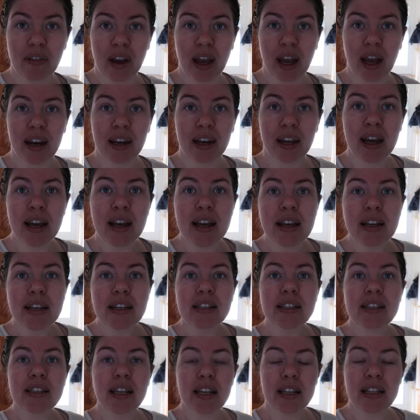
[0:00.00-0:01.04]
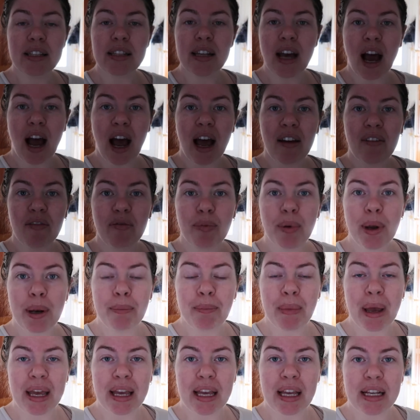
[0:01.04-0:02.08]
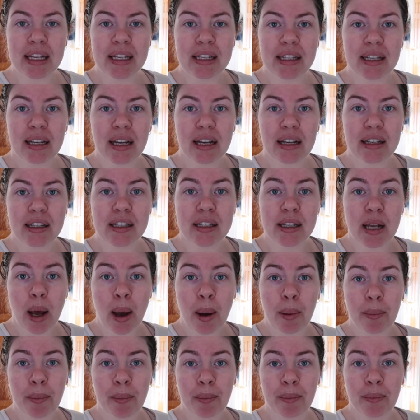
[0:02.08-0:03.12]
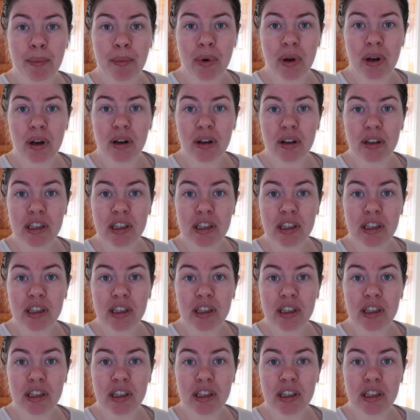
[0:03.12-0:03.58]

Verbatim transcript: van since I've been making some